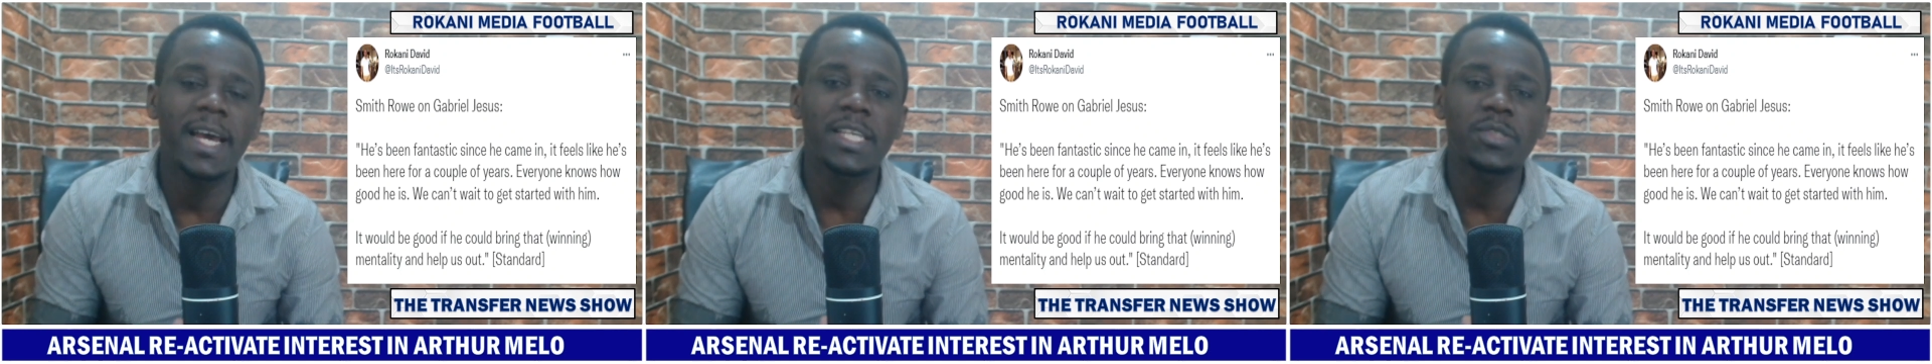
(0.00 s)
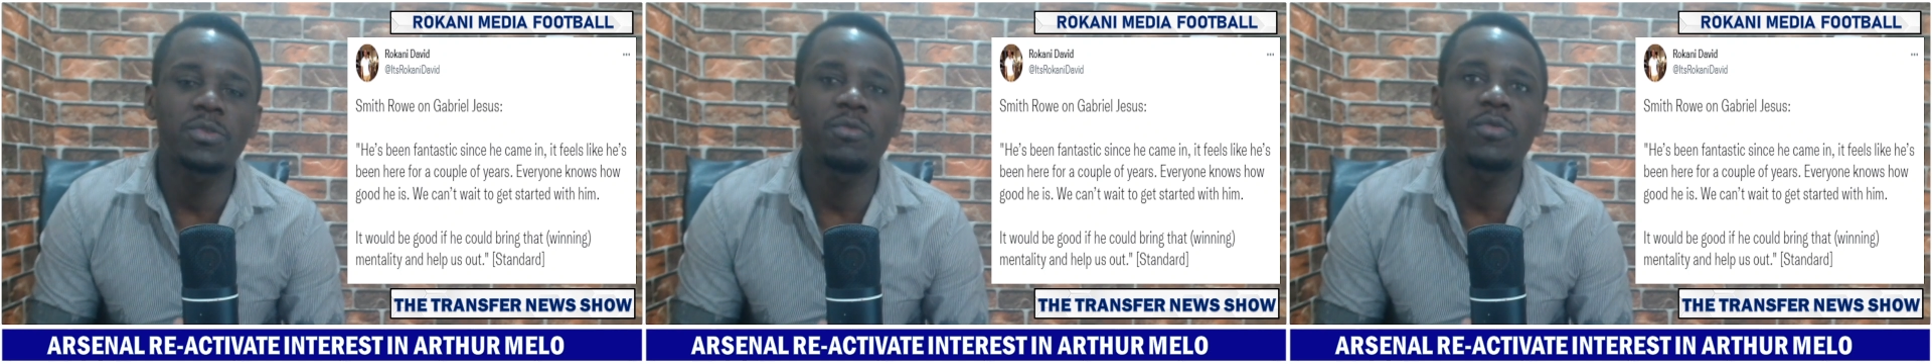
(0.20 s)

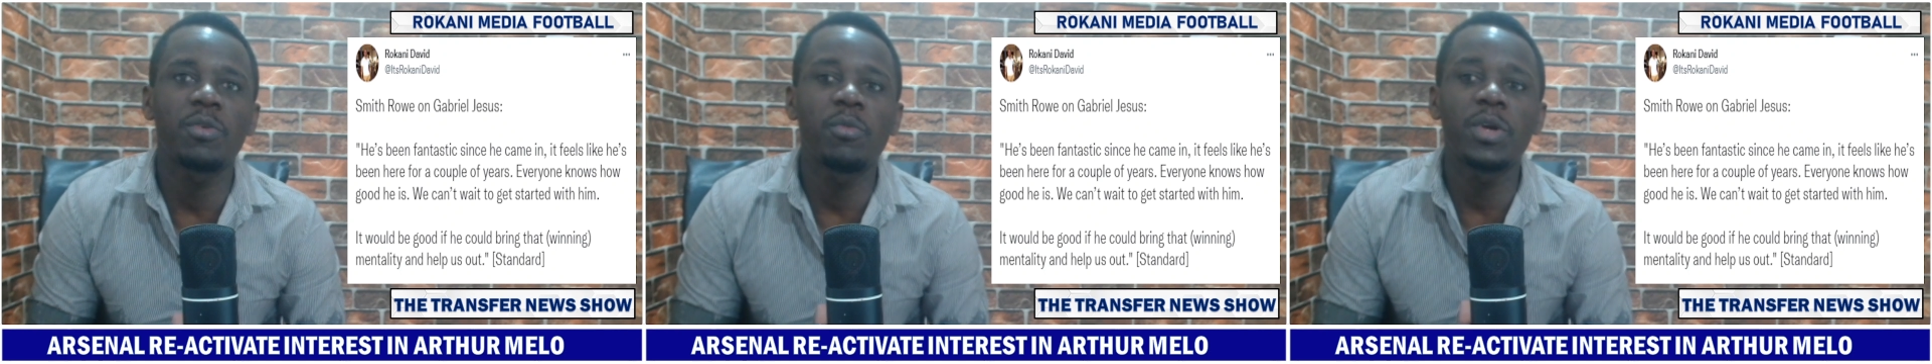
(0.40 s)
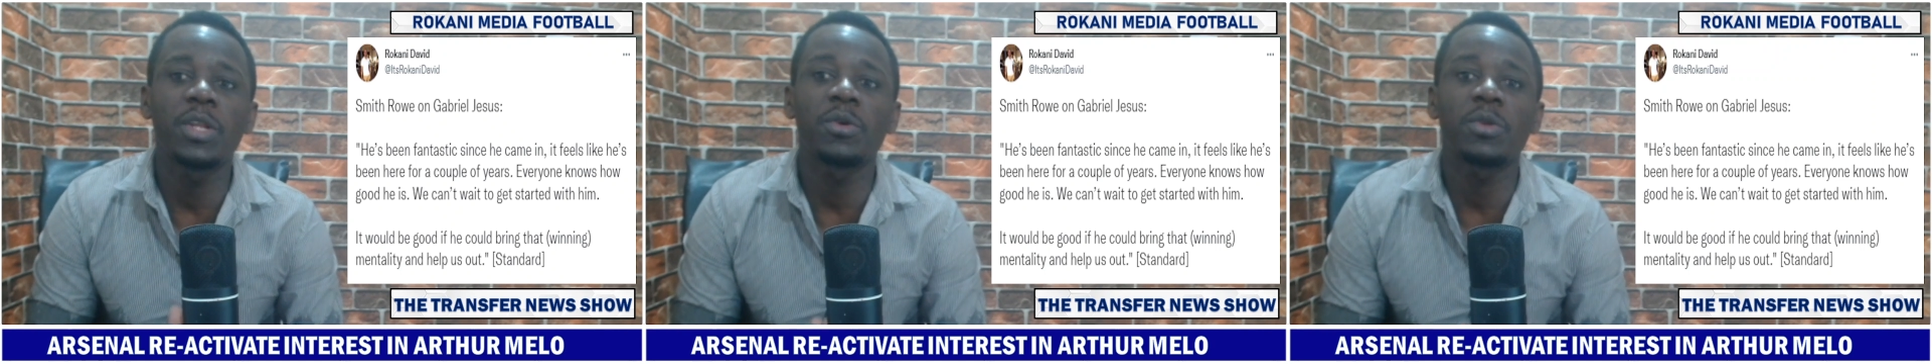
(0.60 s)
Arsenal
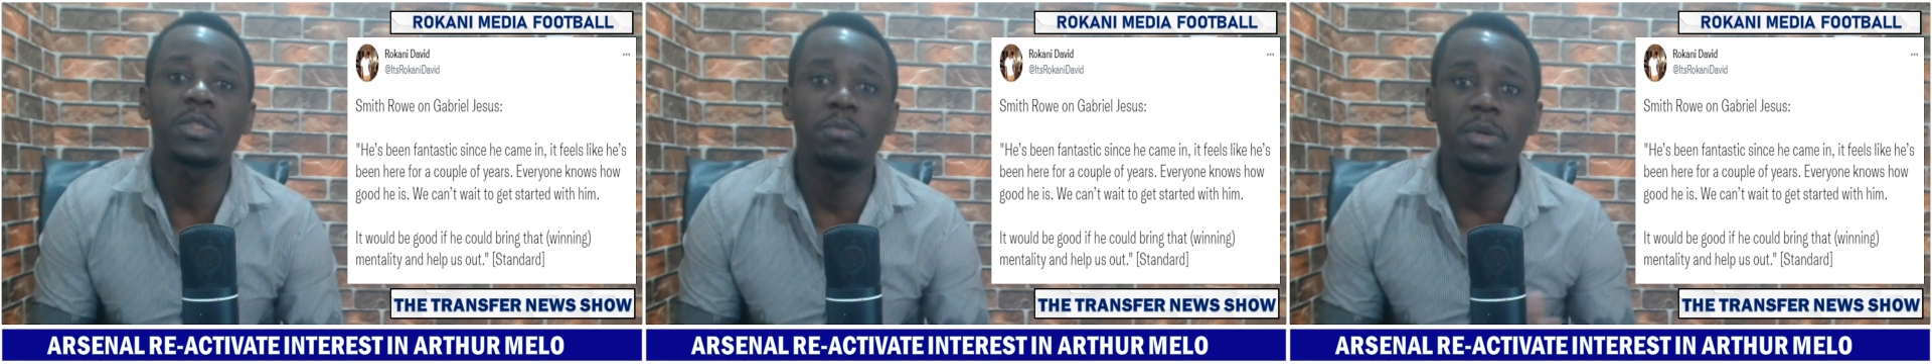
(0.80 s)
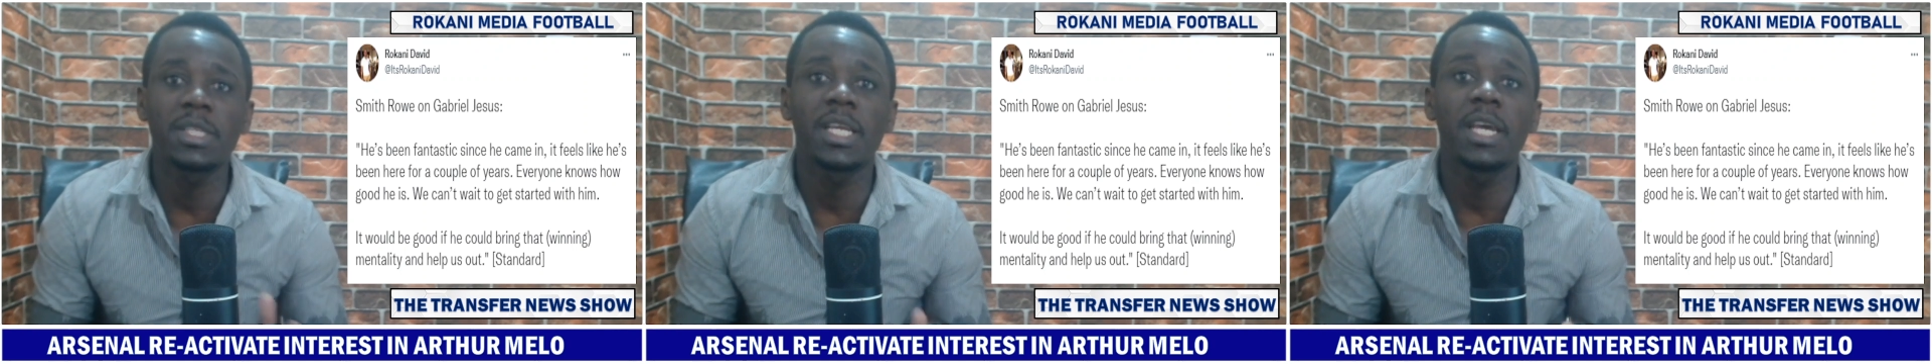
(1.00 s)
from winning those
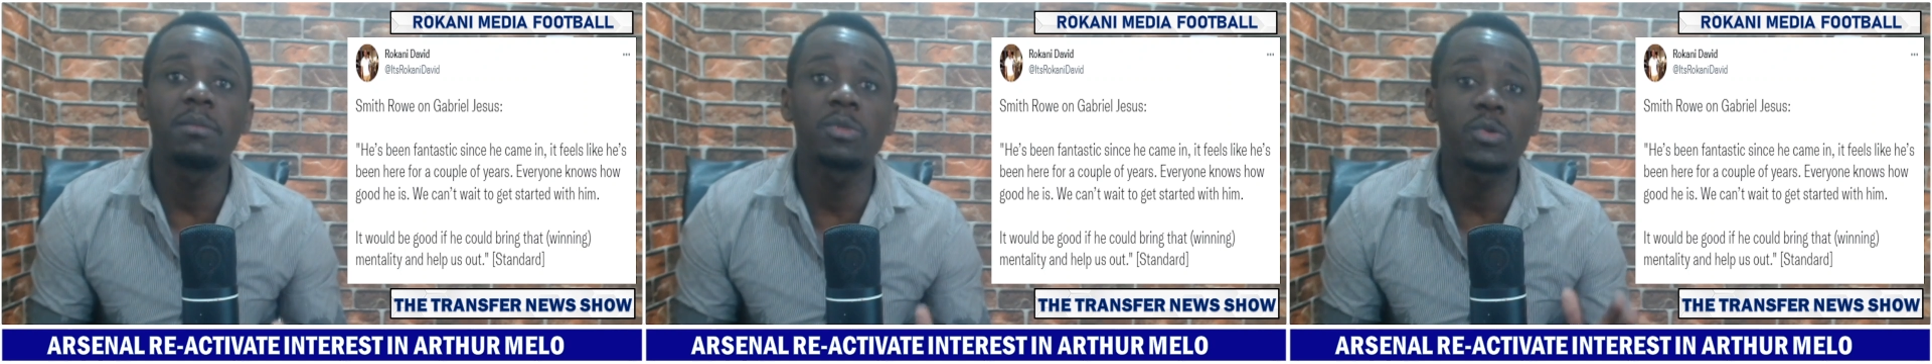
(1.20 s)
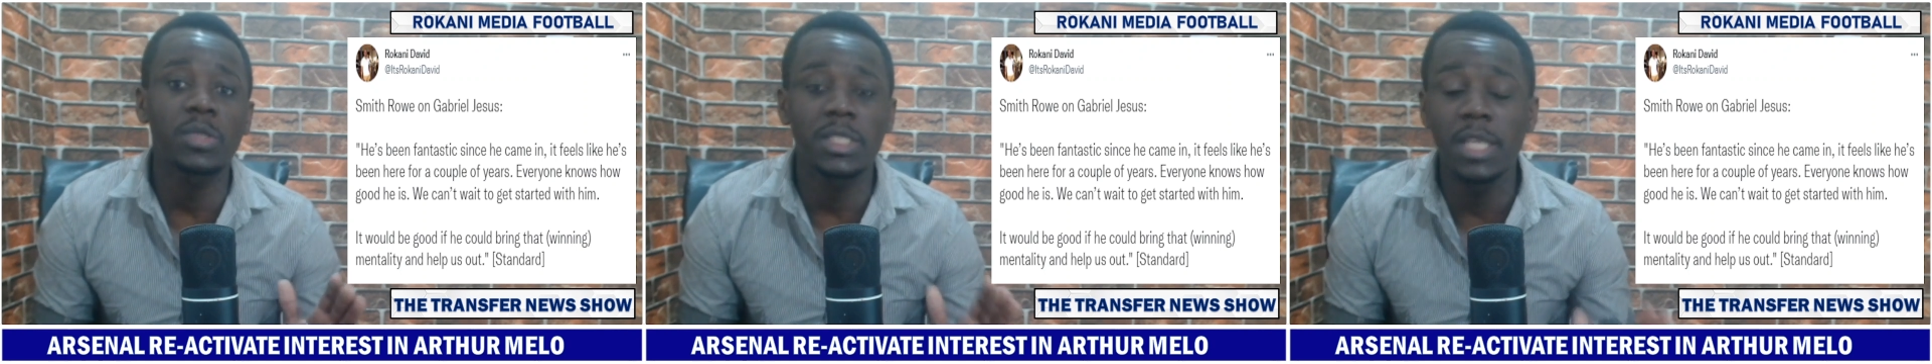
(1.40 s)
big
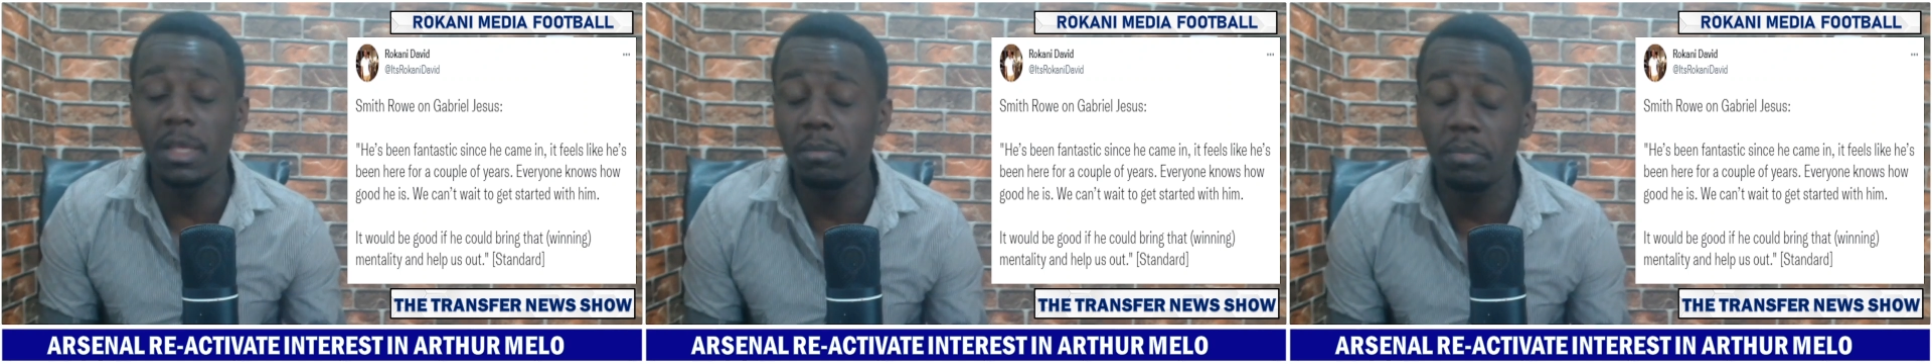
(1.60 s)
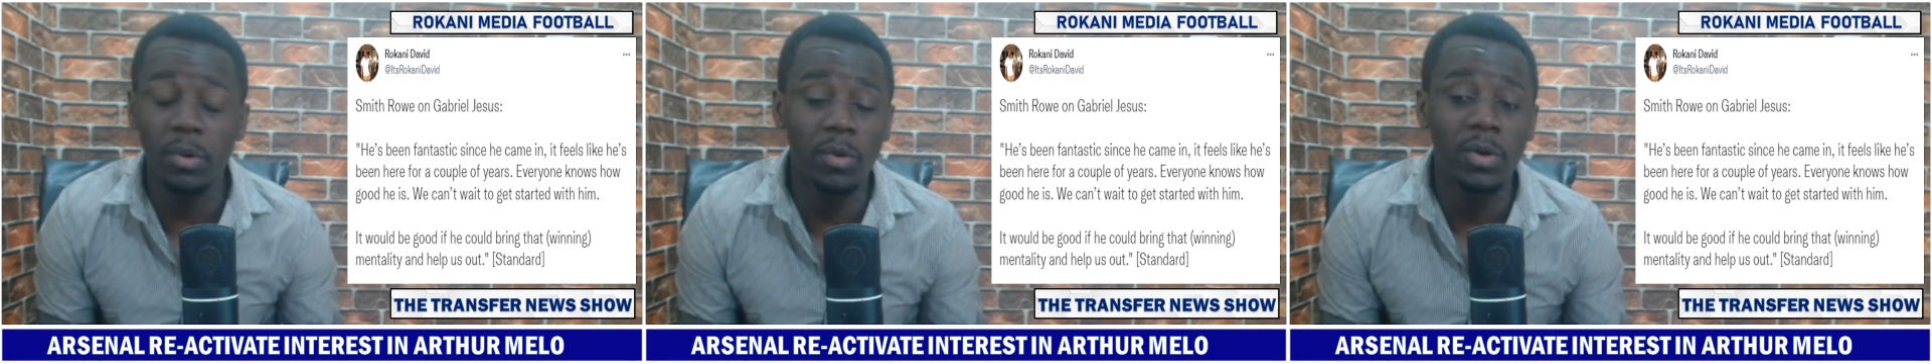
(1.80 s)
games was
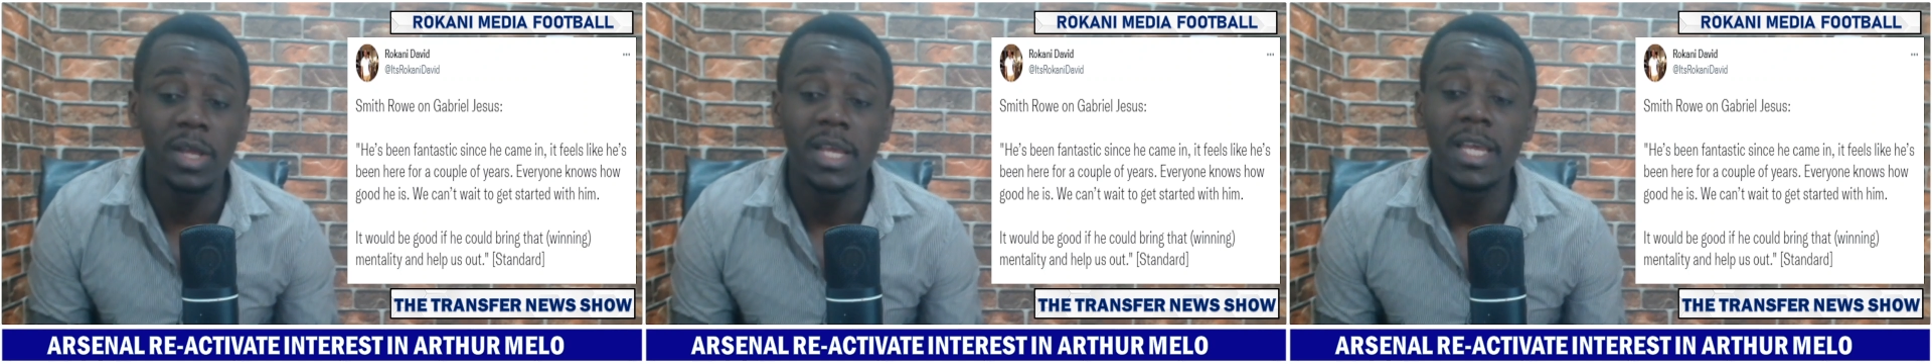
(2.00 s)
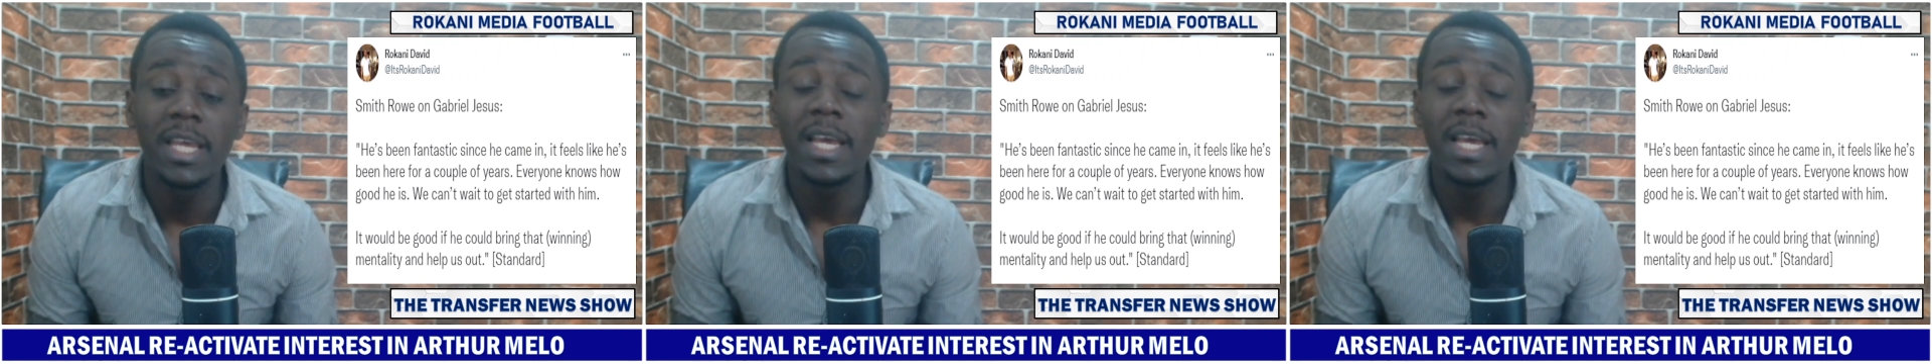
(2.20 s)
simple.